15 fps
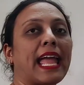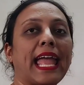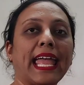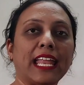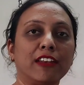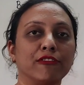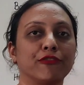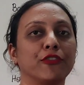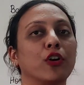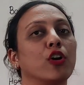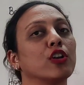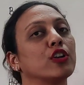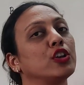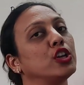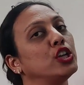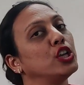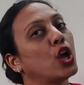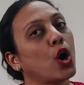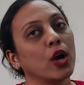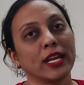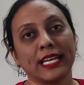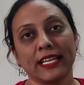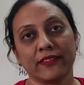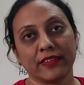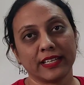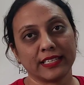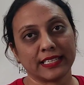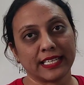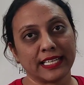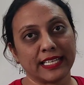N for
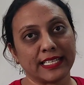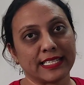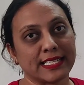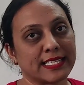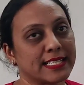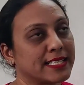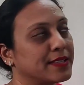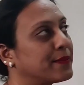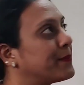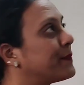non-living things.